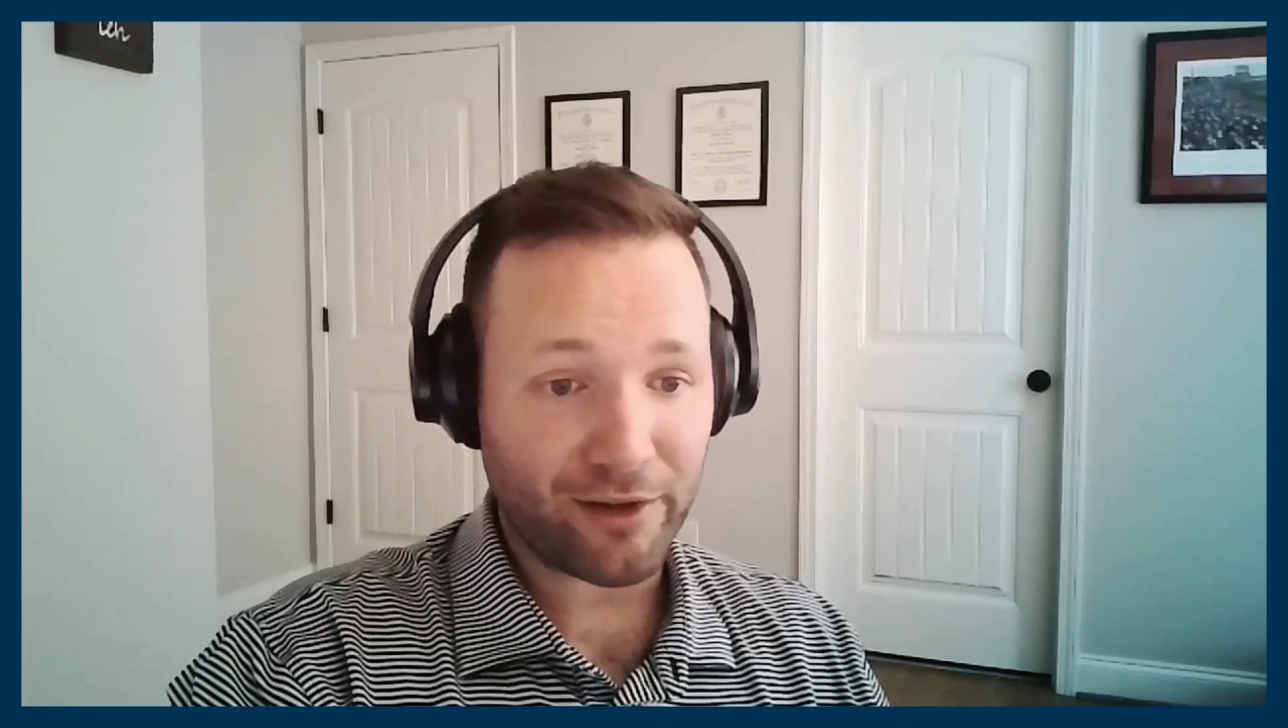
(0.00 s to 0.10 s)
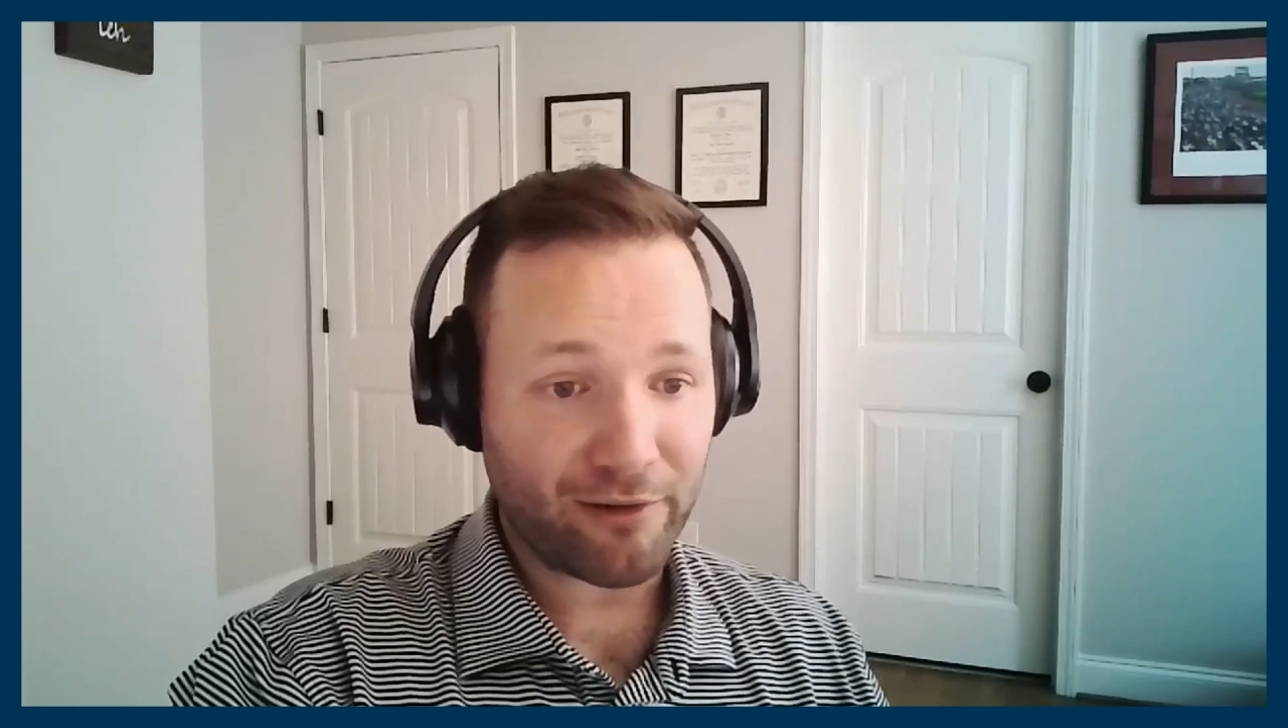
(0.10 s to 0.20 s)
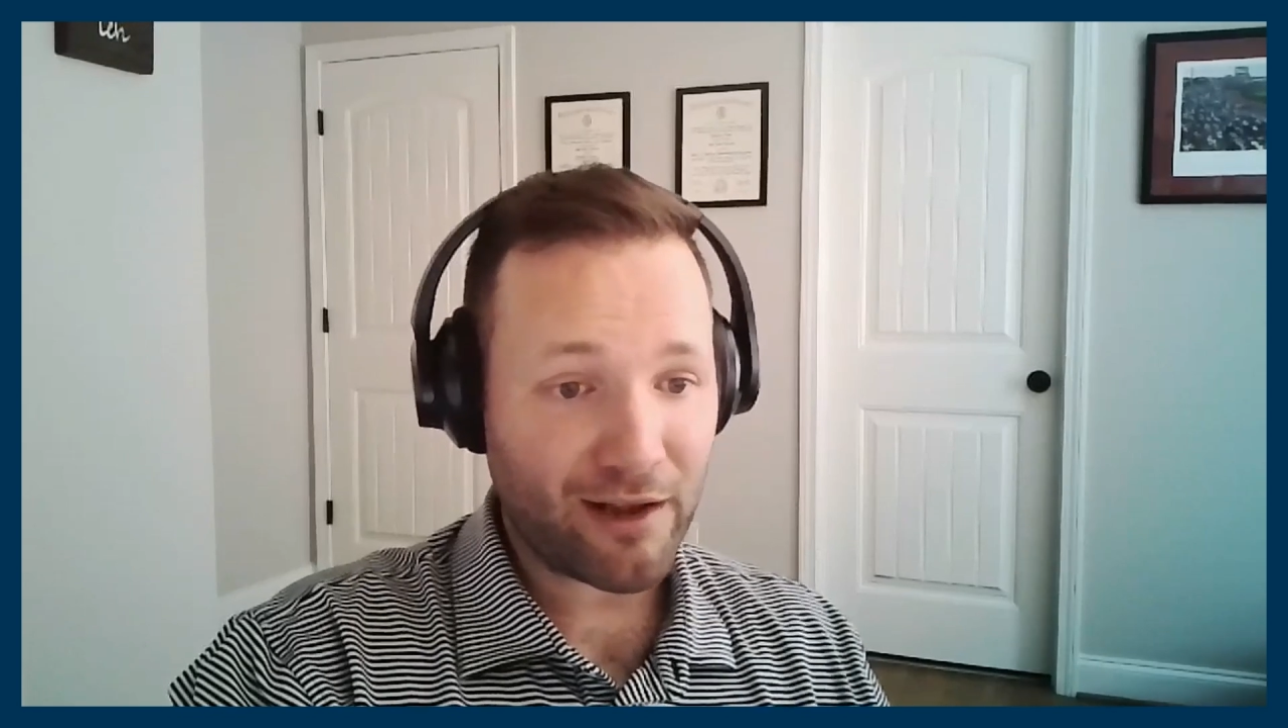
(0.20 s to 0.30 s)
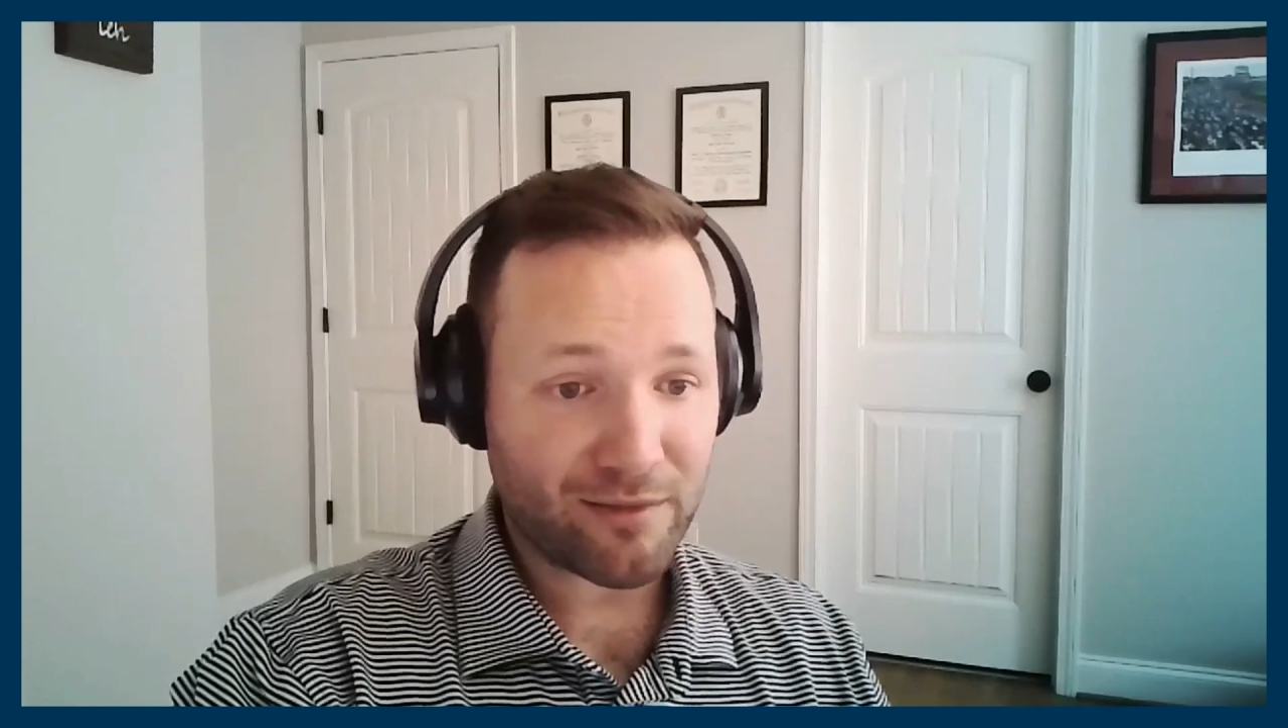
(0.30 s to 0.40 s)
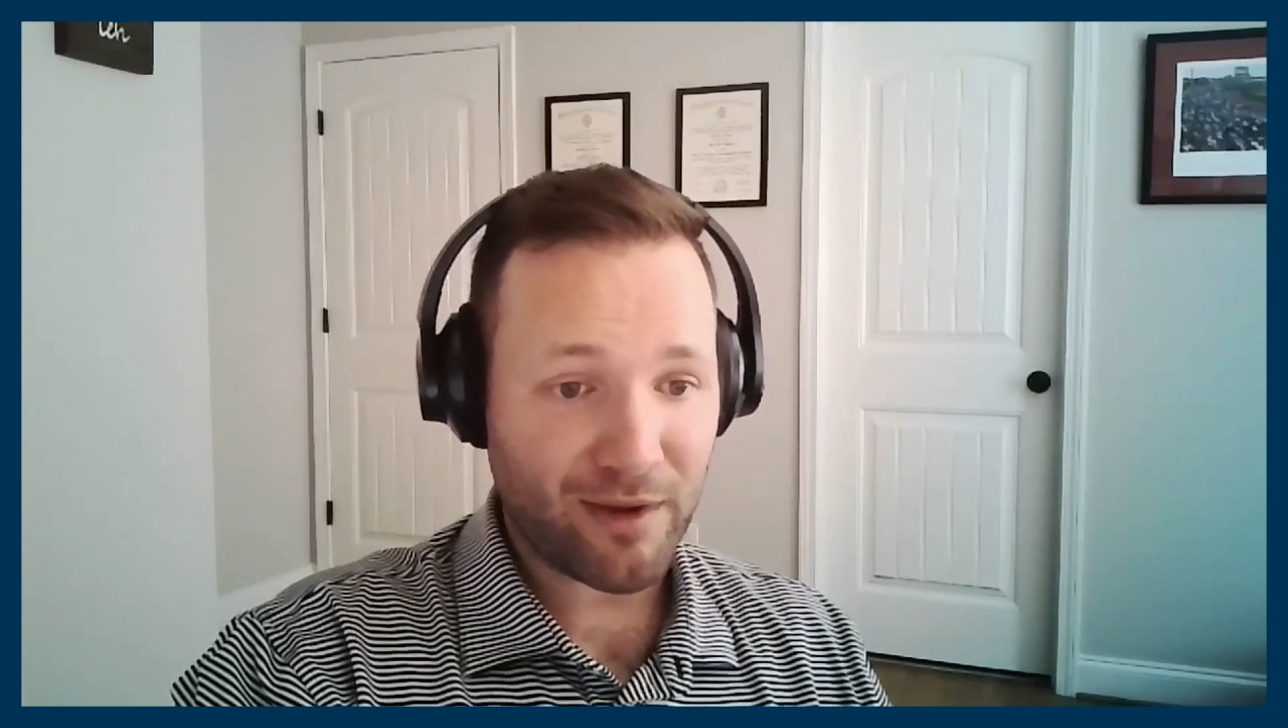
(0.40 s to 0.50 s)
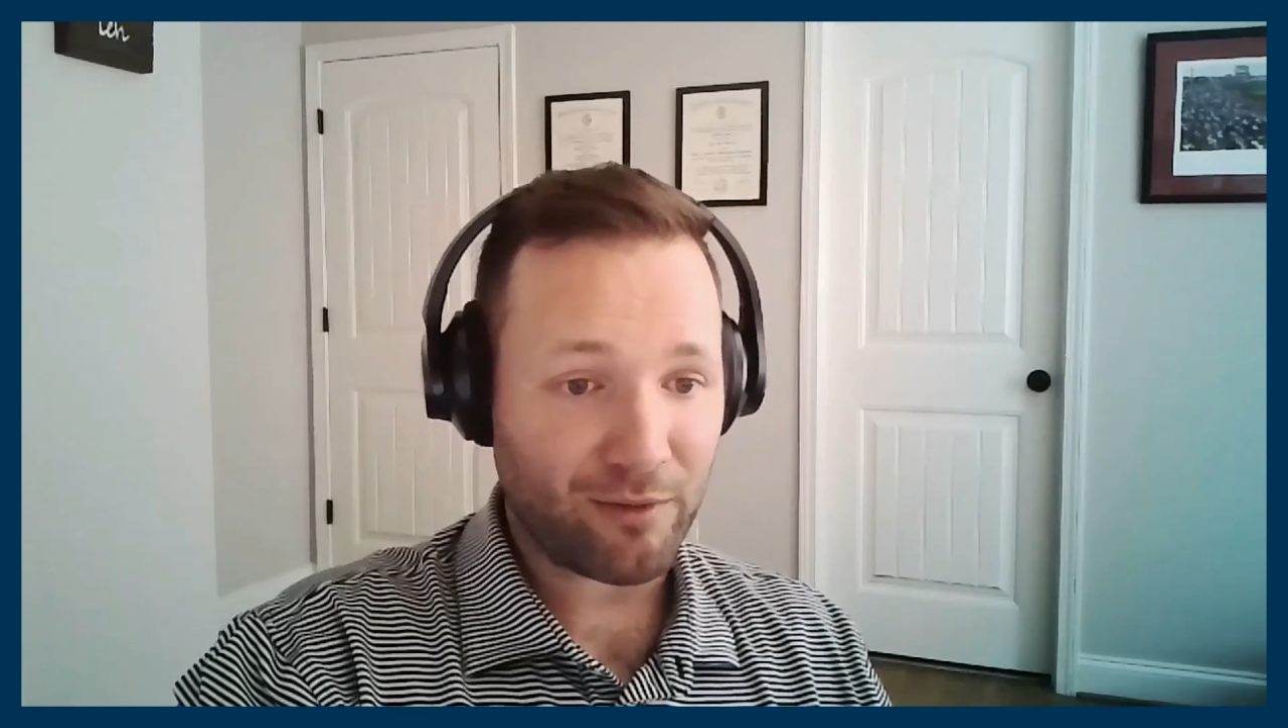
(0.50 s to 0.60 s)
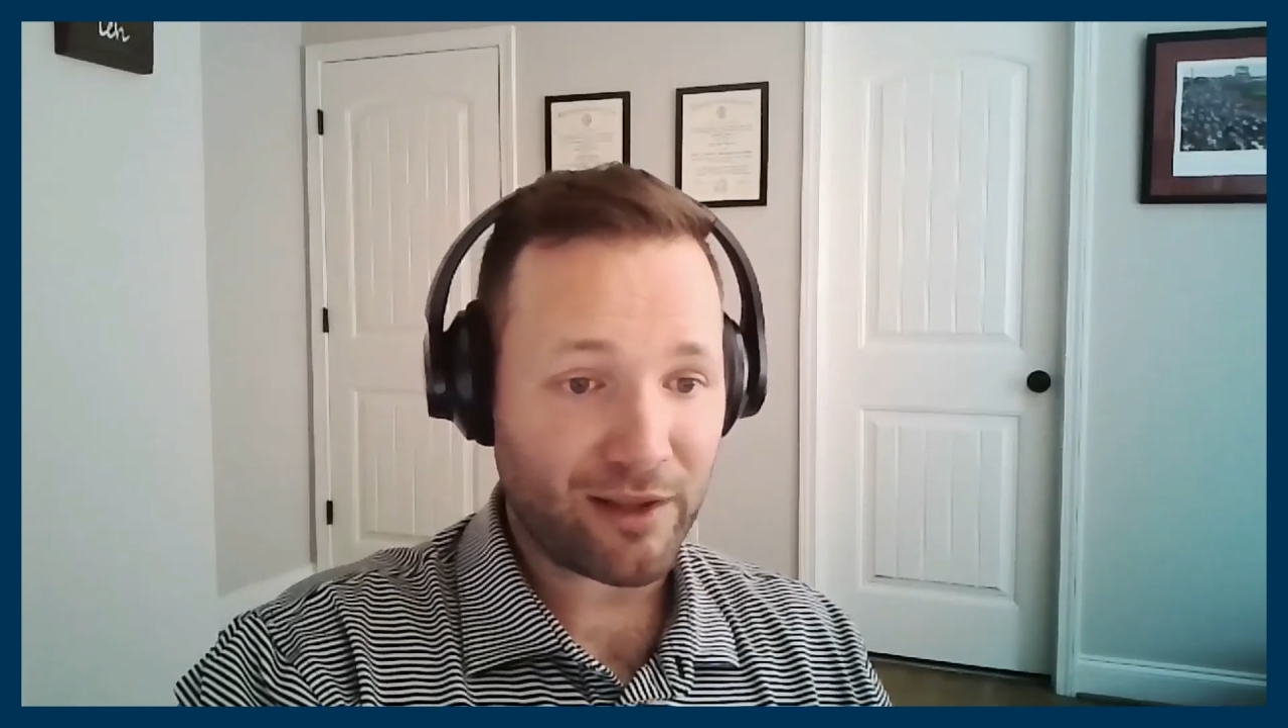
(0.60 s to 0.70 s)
on their resume